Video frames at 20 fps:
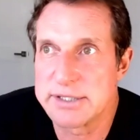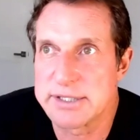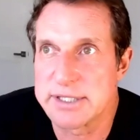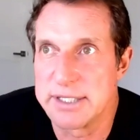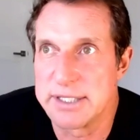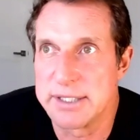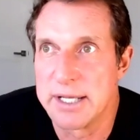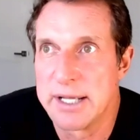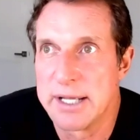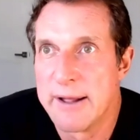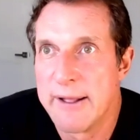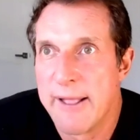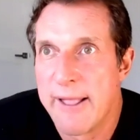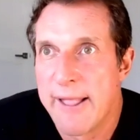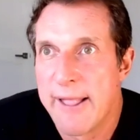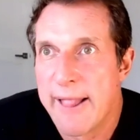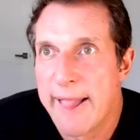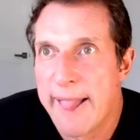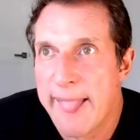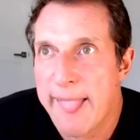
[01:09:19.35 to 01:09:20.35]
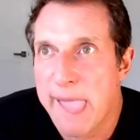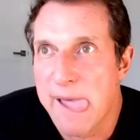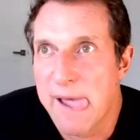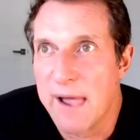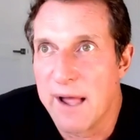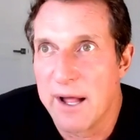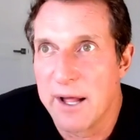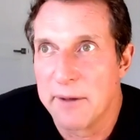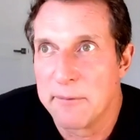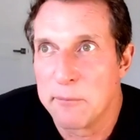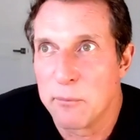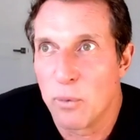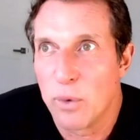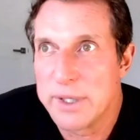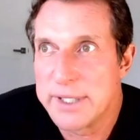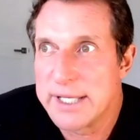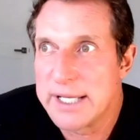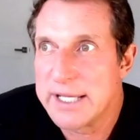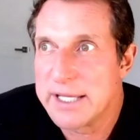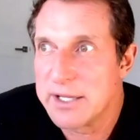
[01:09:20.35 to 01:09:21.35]
And uh, one
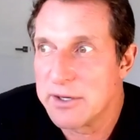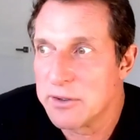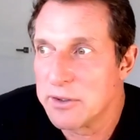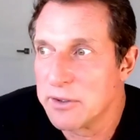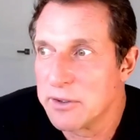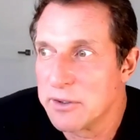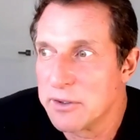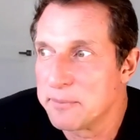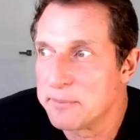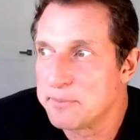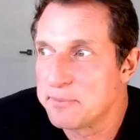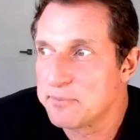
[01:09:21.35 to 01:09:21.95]
day they were,